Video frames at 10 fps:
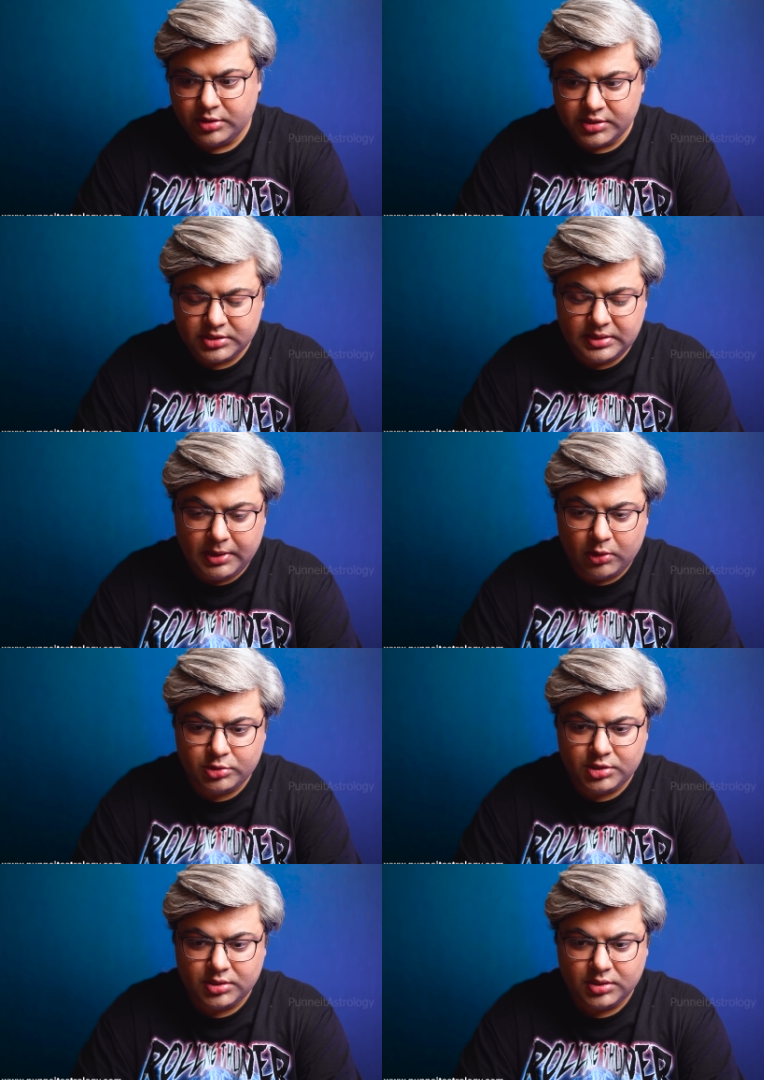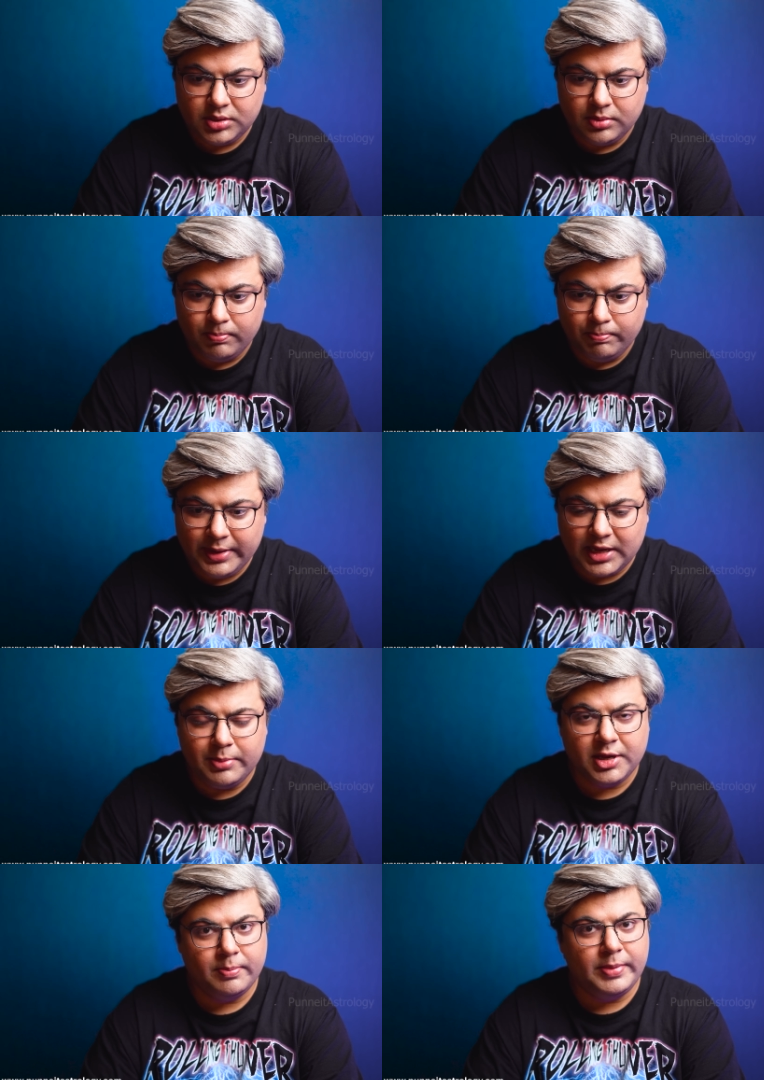This is about
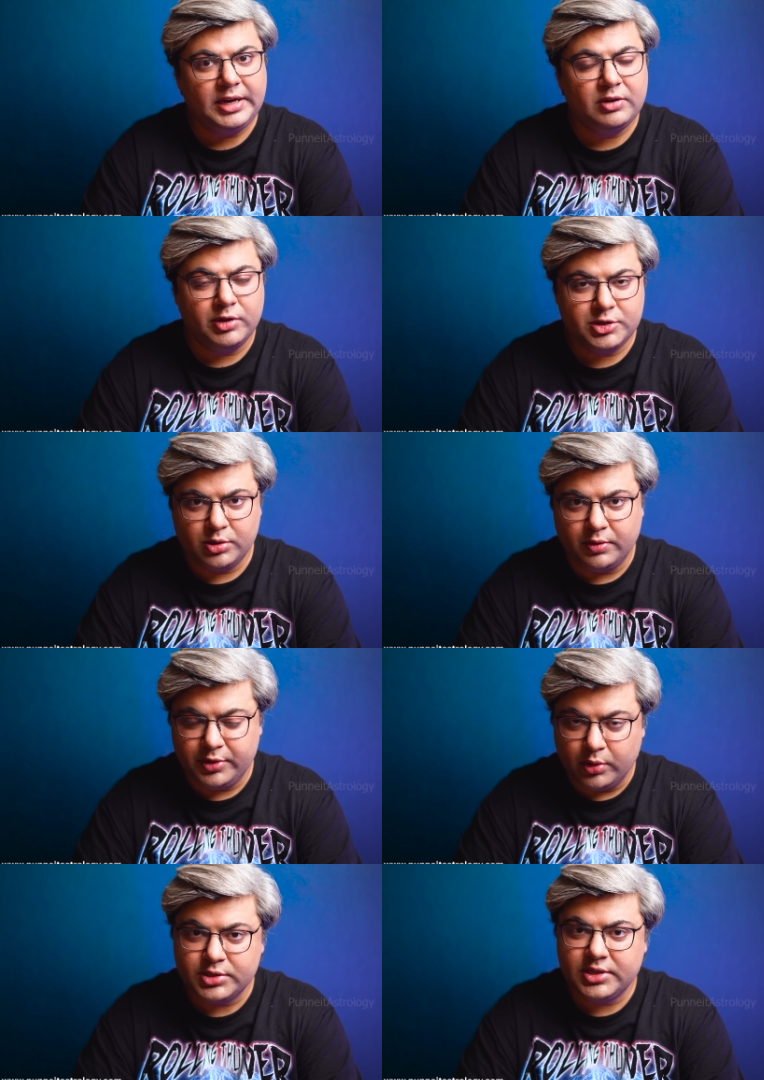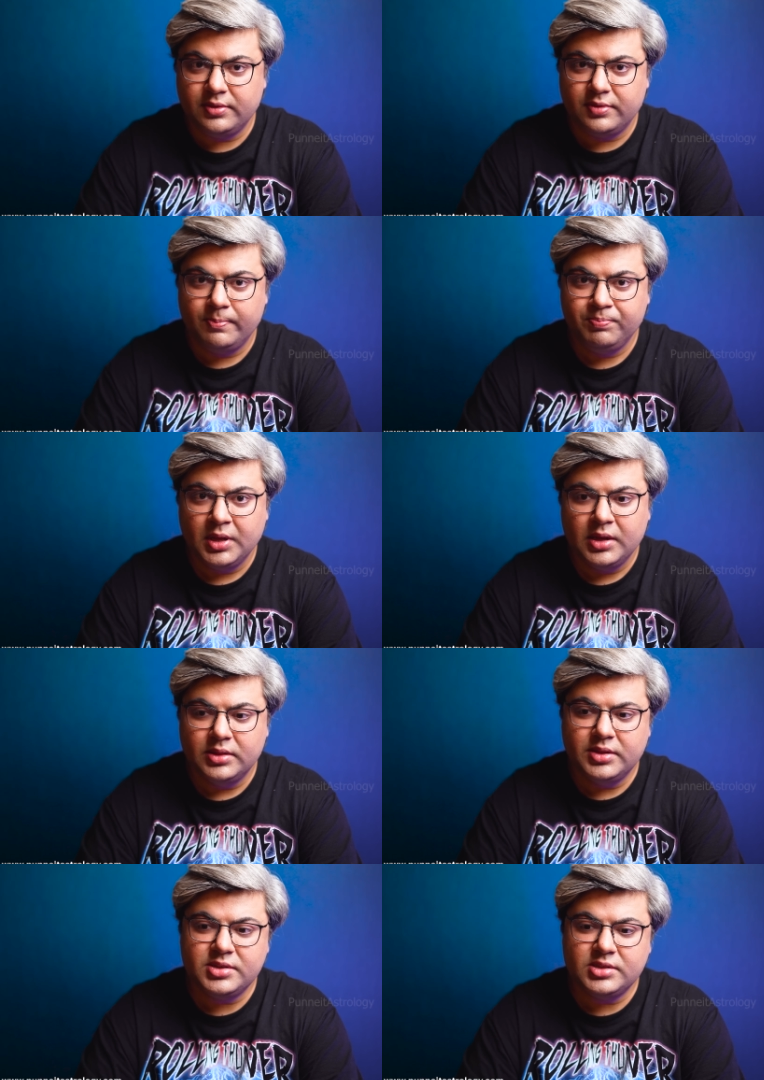becoming a better version of yourself.
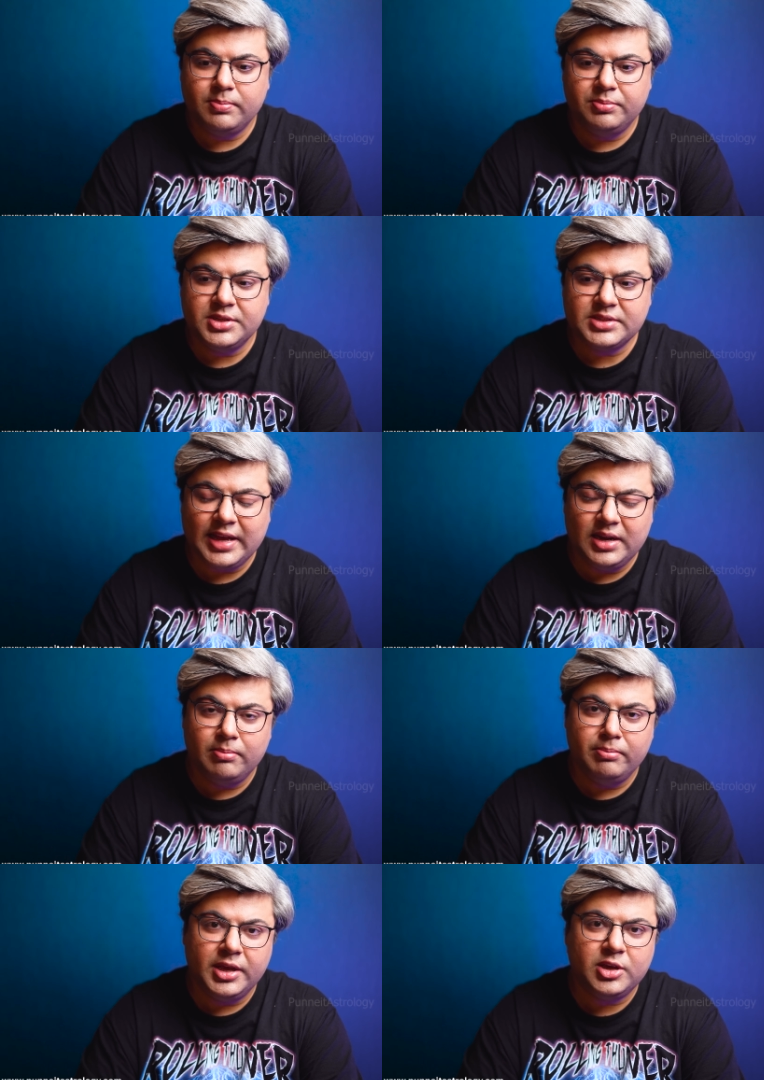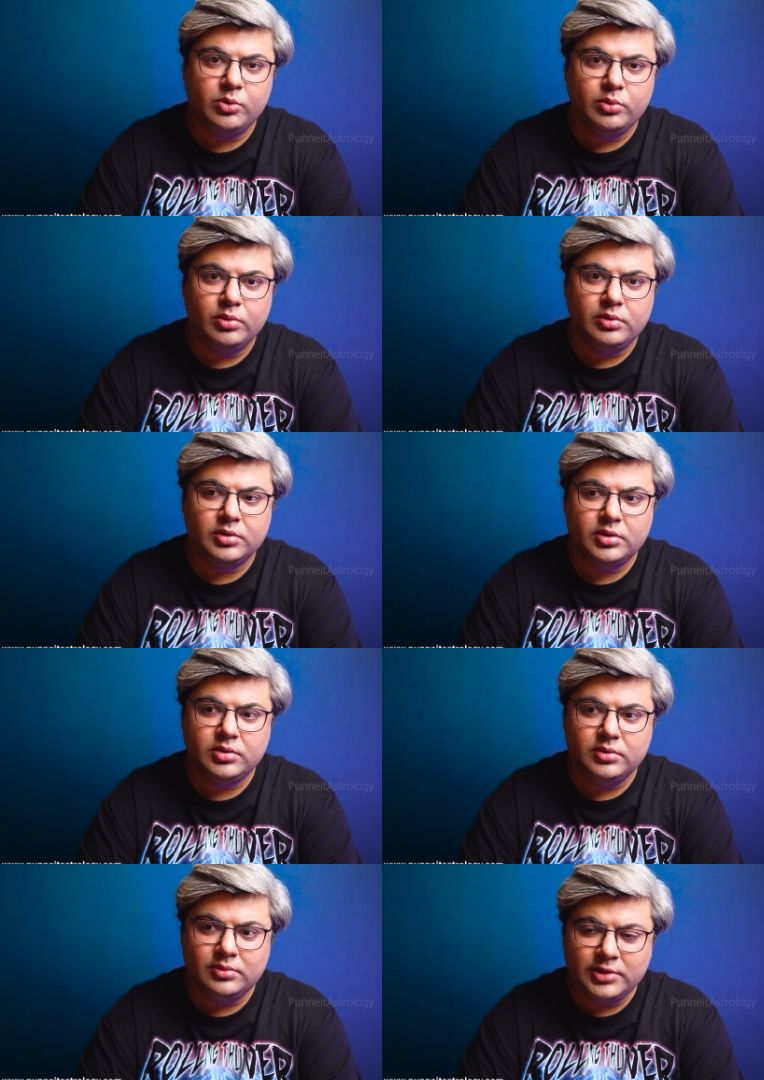This is a, this can make you
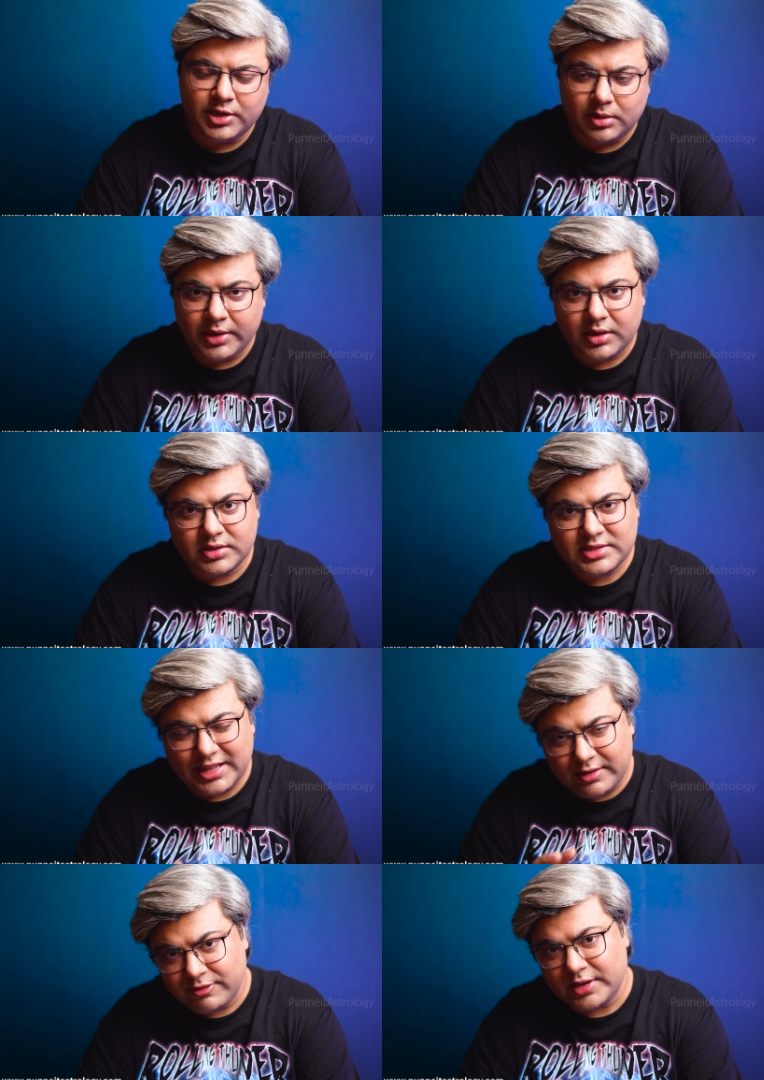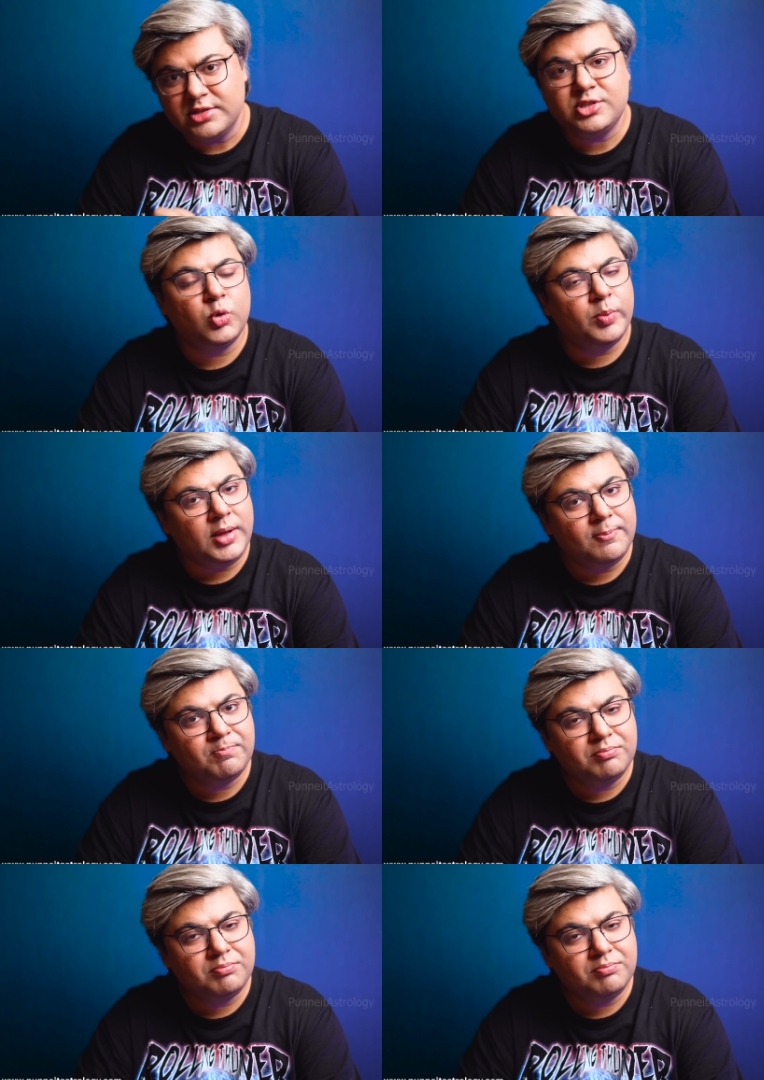little bit self-consuming.